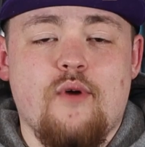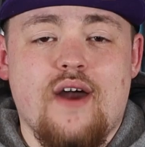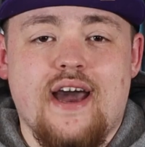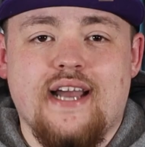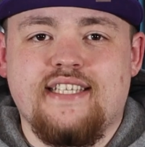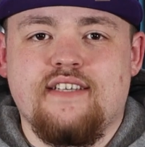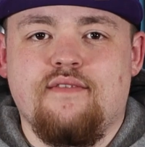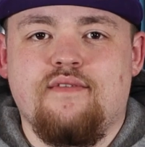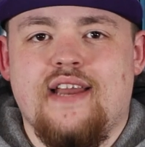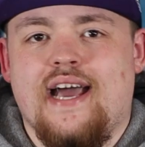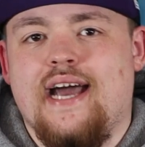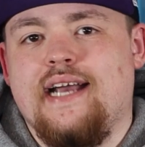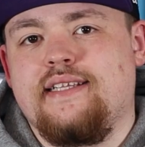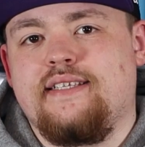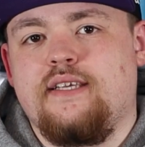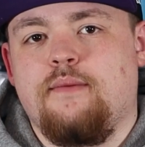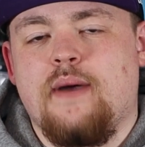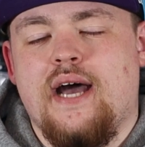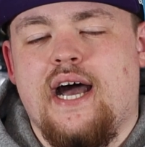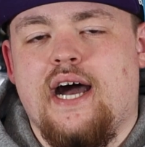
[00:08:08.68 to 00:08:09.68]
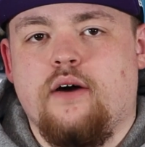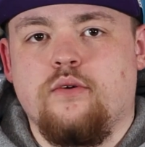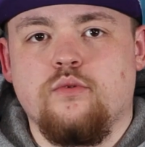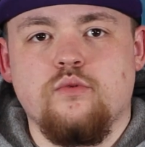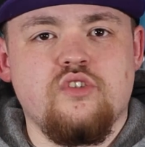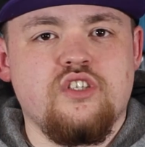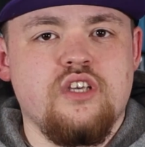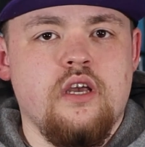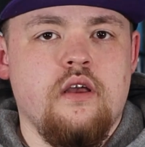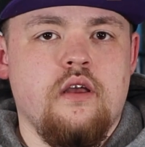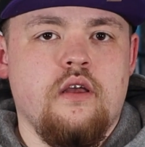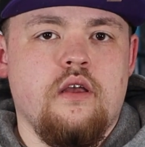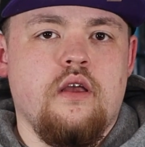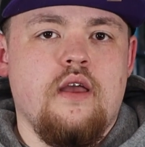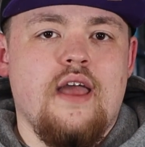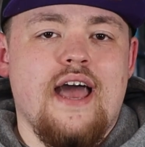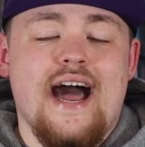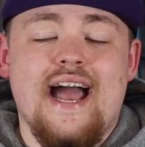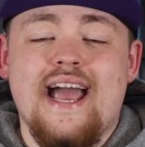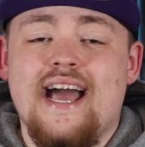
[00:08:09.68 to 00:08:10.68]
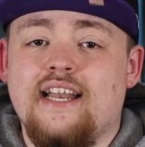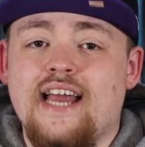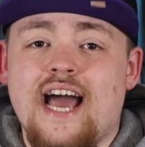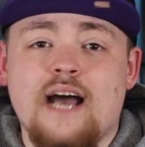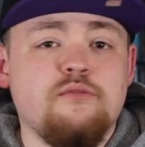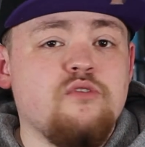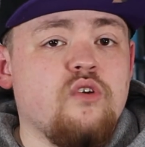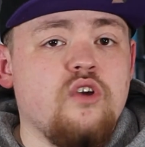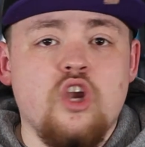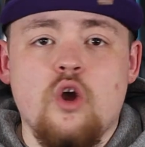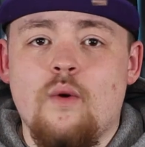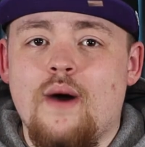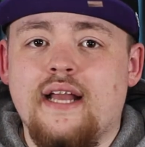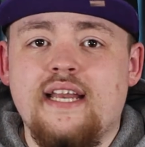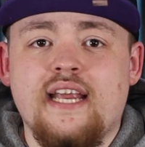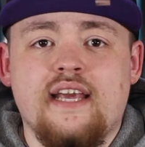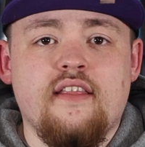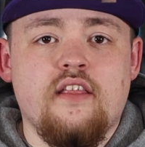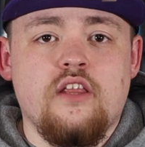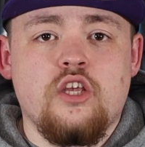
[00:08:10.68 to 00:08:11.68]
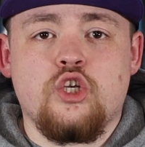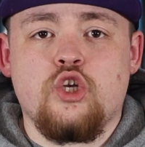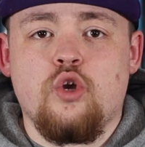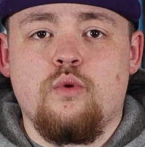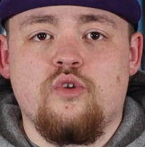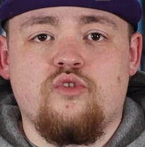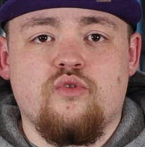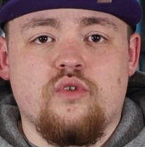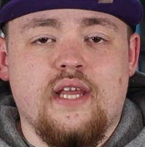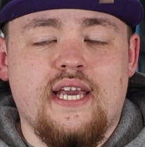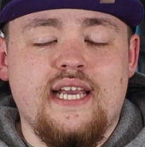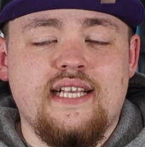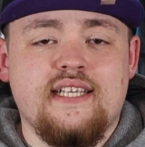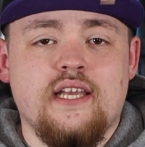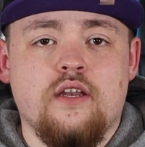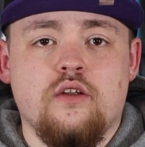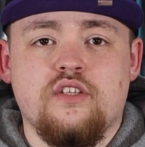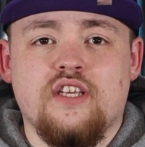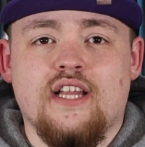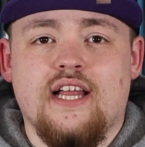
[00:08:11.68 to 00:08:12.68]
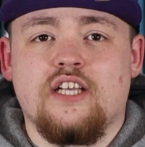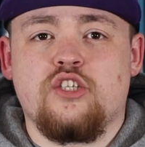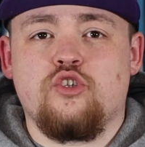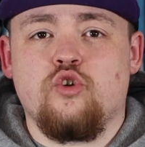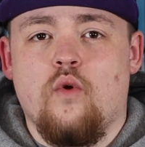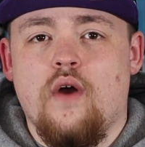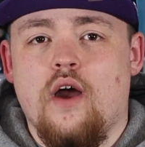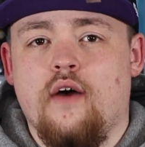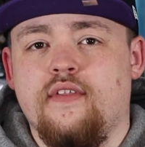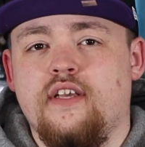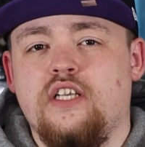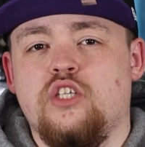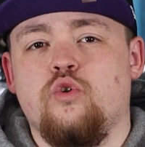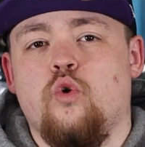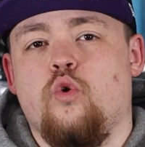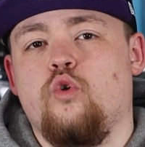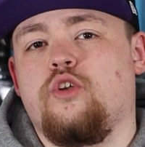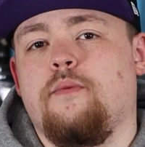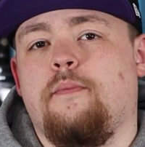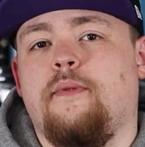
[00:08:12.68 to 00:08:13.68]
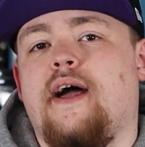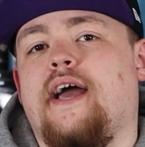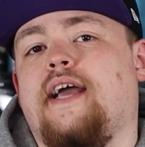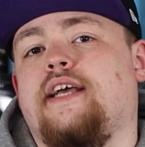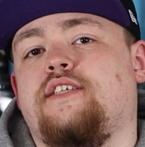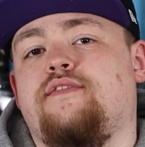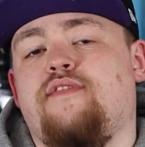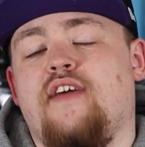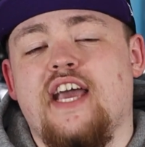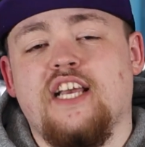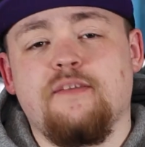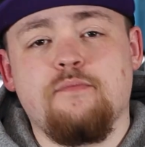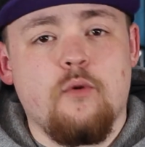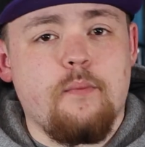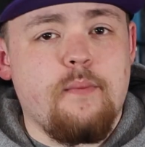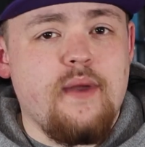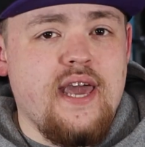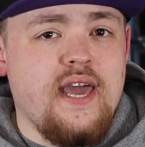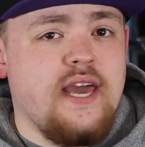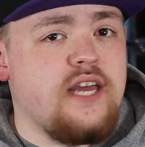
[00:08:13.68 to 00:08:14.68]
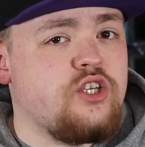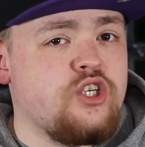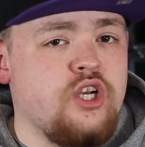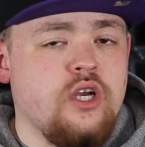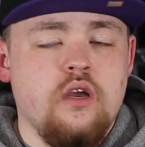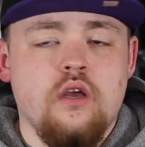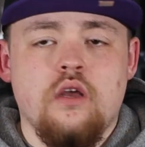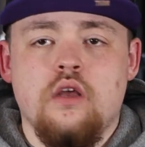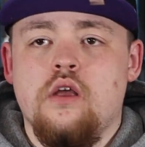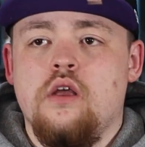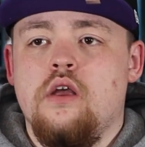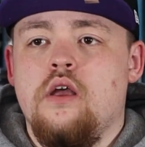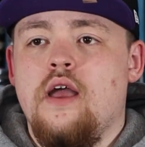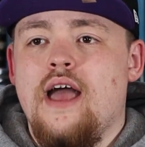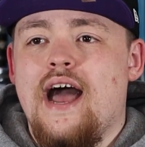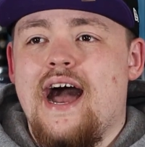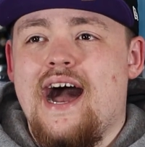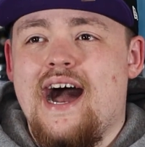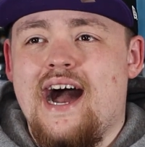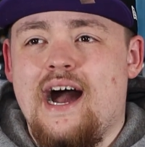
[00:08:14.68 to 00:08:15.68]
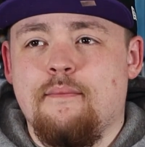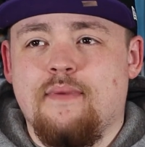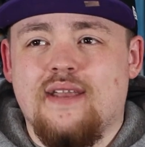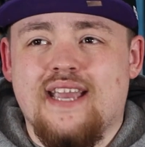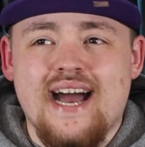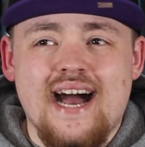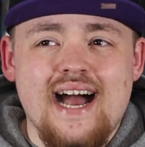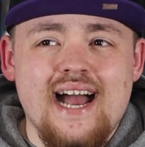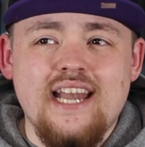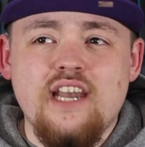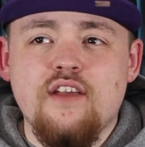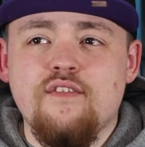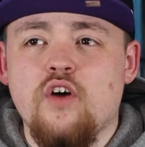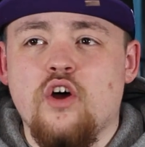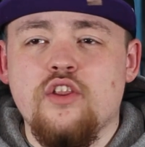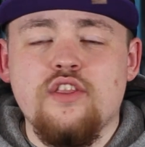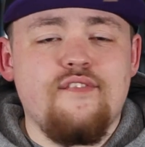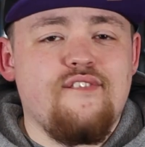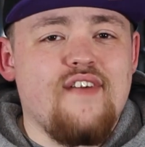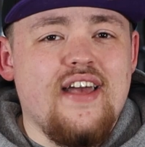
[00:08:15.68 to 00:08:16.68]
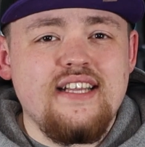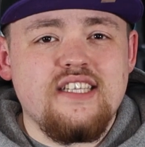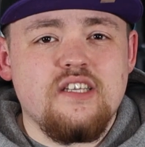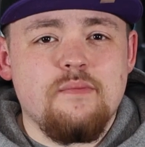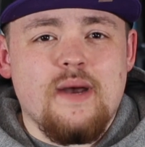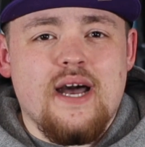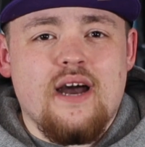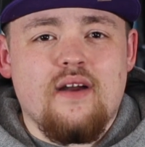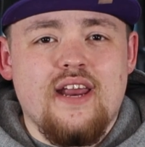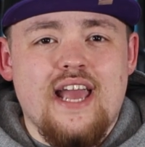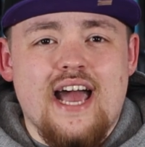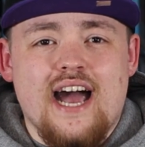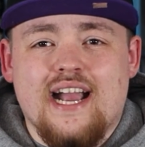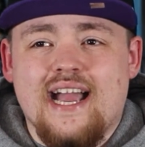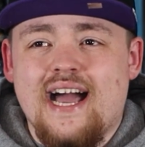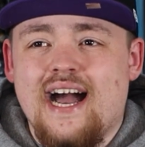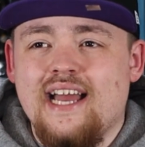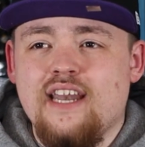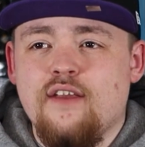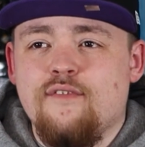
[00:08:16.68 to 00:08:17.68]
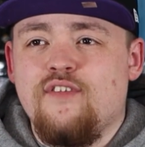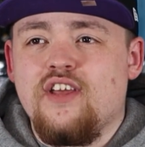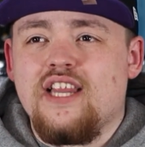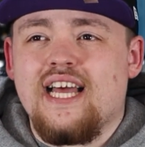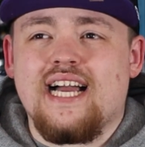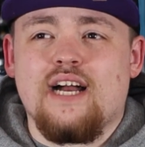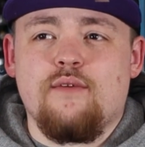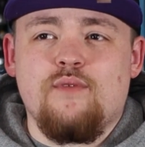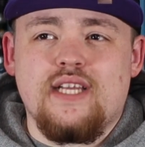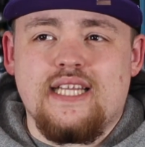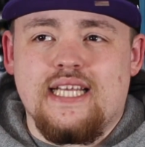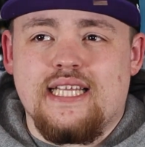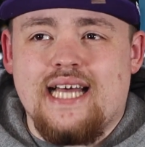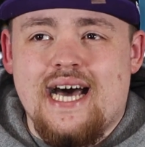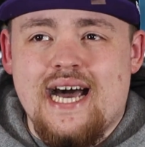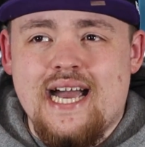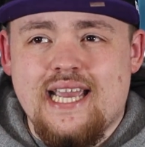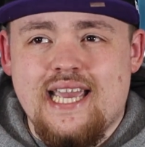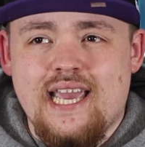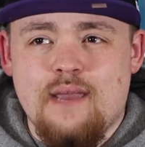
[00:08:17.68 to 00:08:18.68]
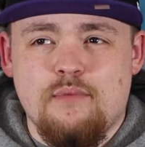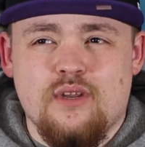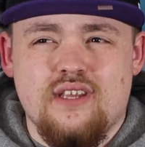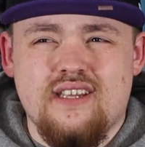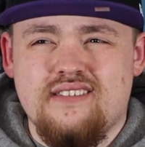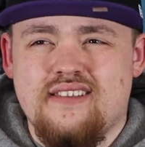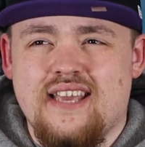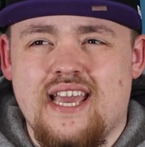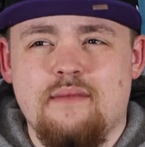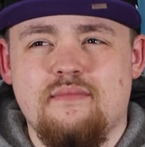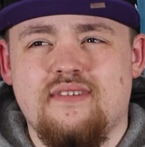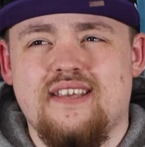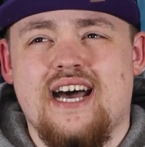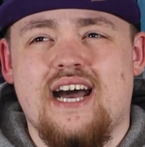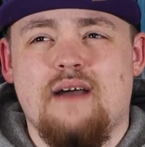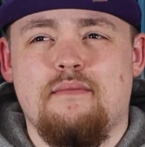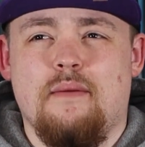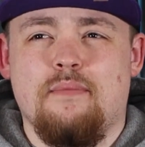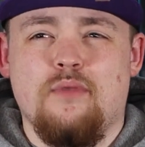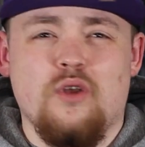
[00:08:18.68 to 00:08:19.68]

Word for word: price of ninety pounds. I had absolutely no idea that this shoe was releasing until I saw it on the Sole Supplier's Facebook page. I'm kind of on the fence about it. I kind of feel like I really like it, but at the same time,